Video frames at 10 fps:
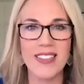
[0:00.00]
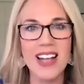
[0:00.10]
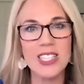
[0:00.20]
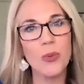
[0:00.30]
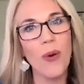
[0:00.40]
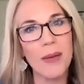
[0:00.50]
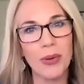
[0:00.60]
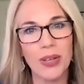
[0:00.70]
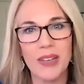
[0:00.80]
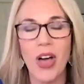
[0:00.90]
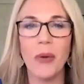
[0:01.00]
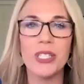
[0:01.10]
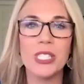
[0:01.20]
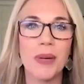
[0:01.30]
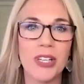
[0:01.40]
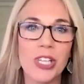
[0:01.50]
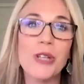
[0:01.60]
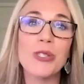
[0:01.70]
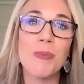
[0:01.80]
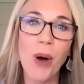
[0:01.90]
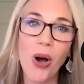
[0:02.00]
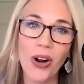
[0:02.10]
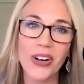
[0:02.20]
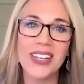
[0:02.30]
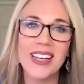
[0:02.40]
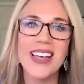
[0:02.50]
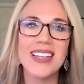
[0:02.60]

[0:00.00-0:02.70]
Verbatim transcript: And that's why I believe the Holy Spirit used Mark